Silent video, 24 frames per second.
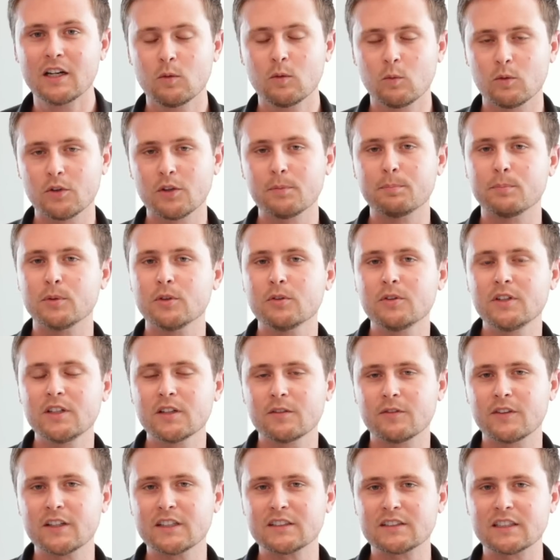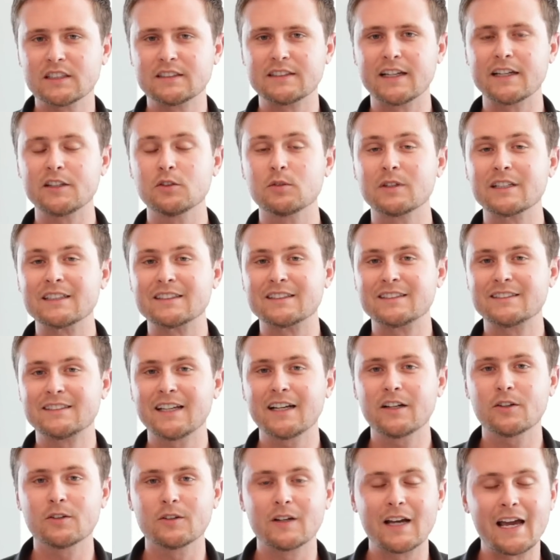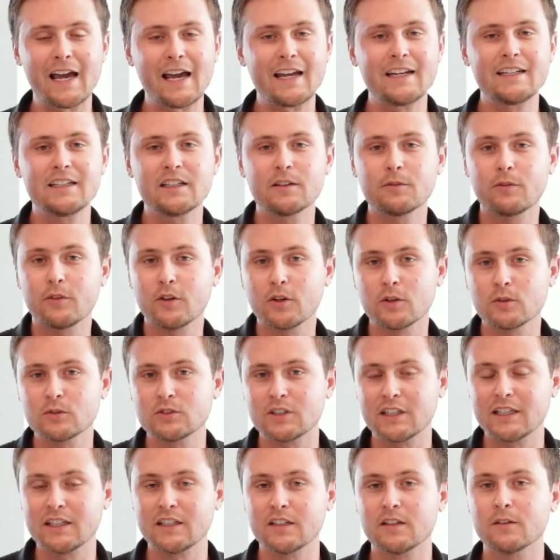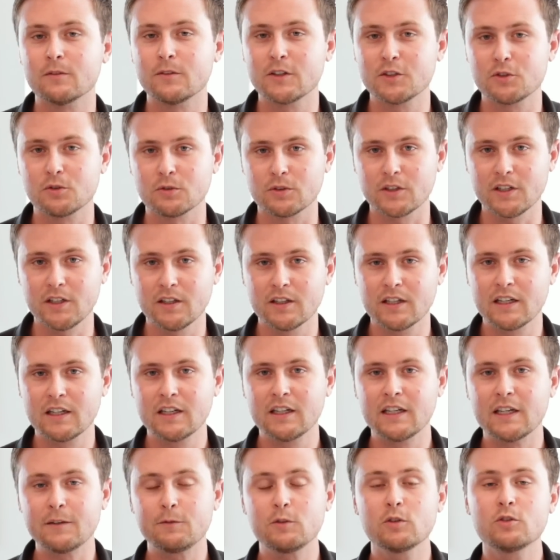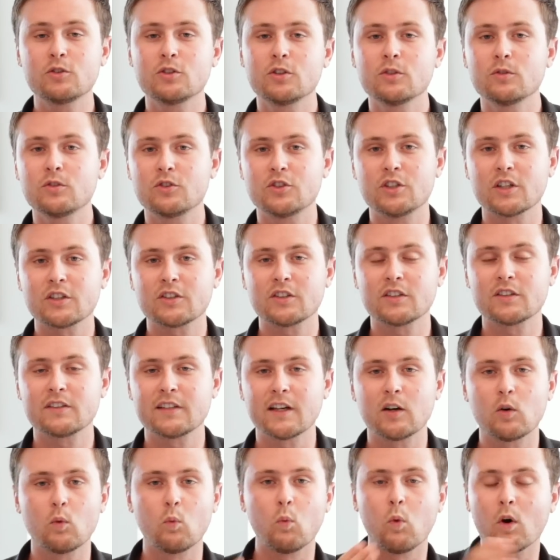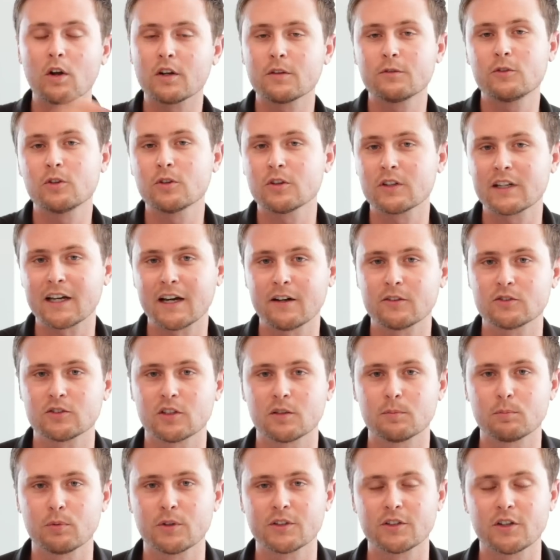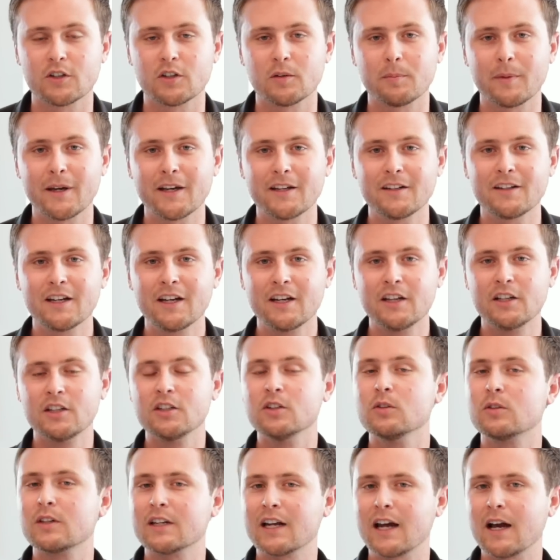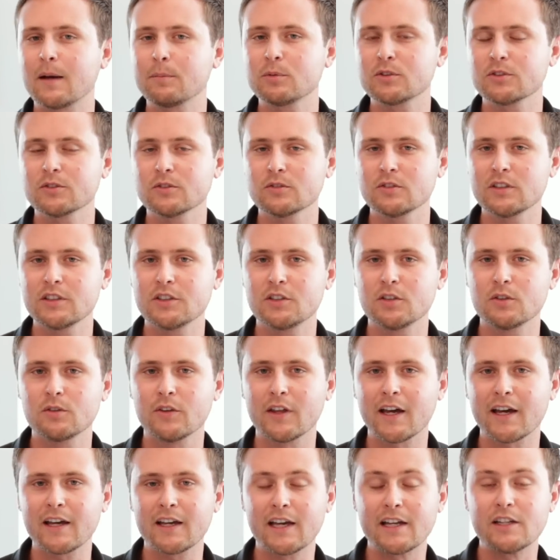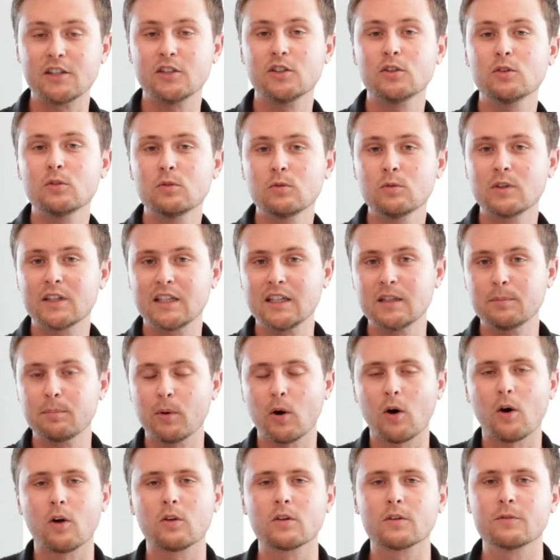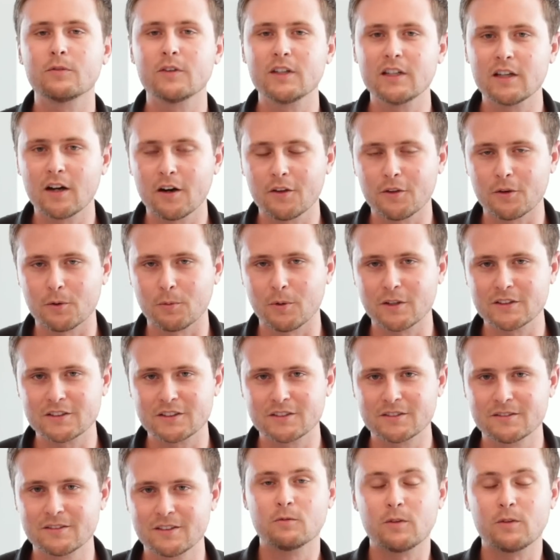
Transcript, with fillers: Well, the beauty of this is that you can sell any of those individually. If you choose just to sell one of your accounts on print on demand, you can absolutely do that and you keep all of the other ones.